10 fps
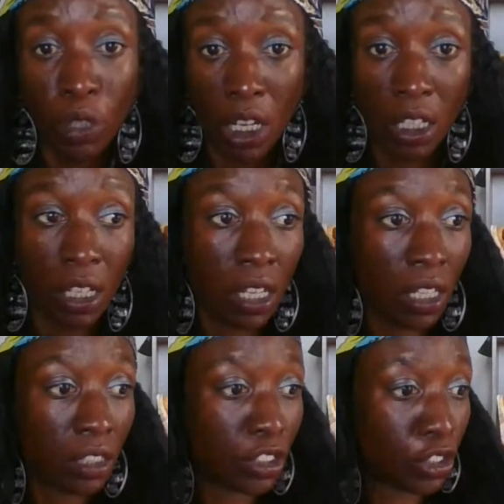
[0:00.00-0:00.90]
Like,
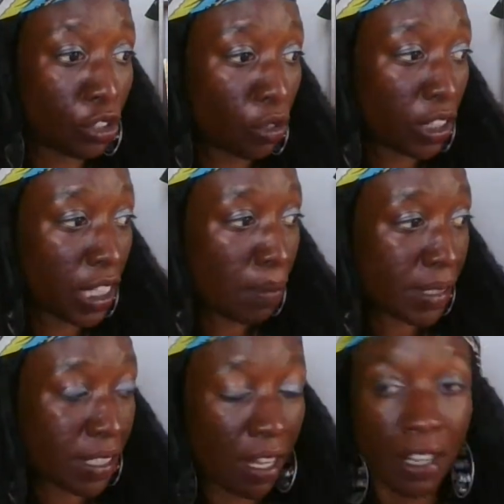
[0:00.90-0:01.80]
did you go get that
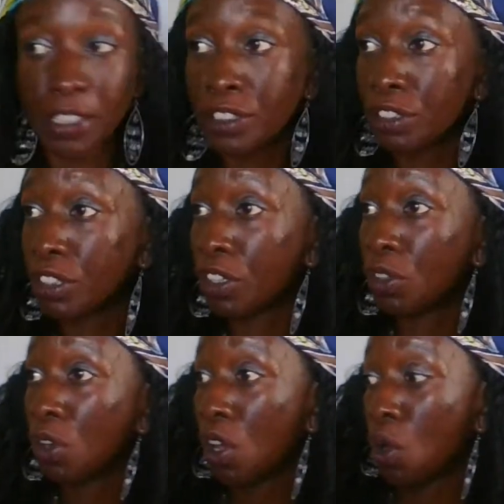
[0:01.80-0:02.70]
massage, or
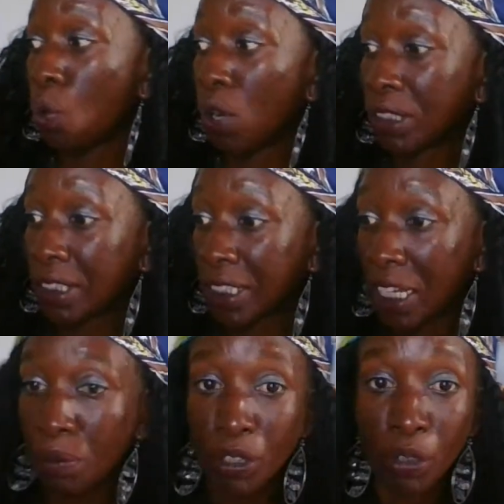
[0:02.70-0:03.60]
go watch the
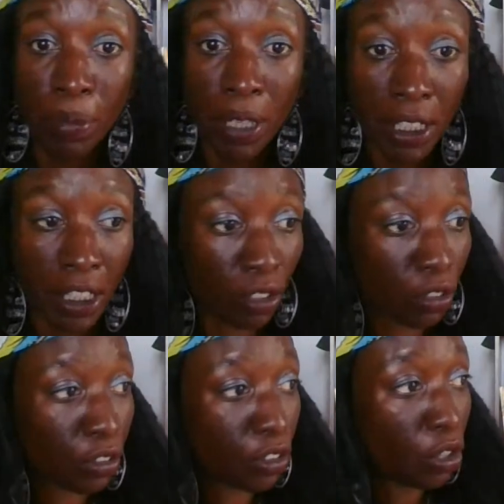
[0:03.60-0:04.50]
game with your buddy,
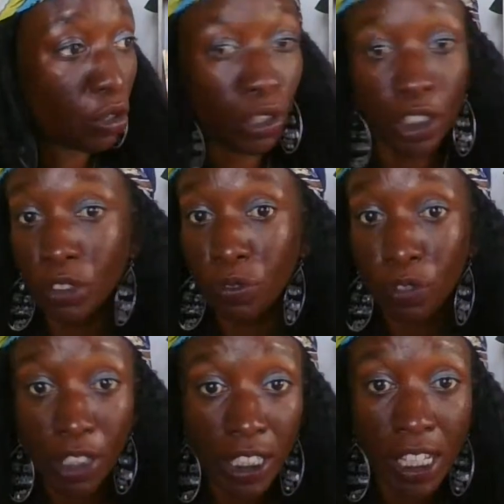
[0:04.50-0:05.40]
or go get your
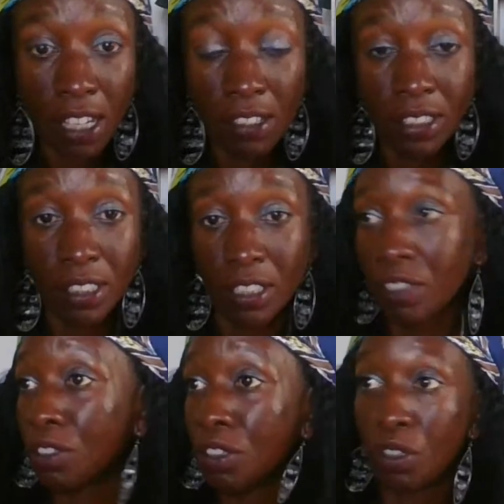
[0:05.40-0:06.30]
freaking nails done,
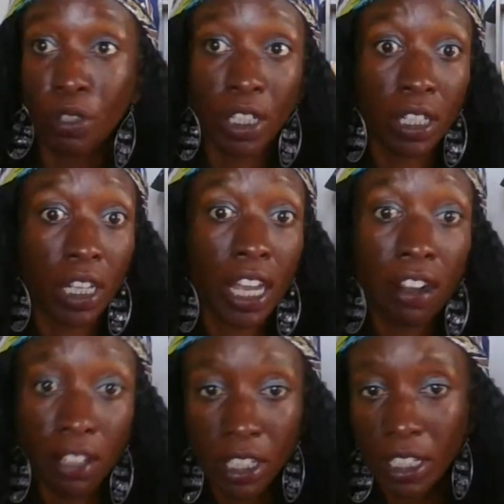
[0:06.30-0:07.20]
or go get a haircut?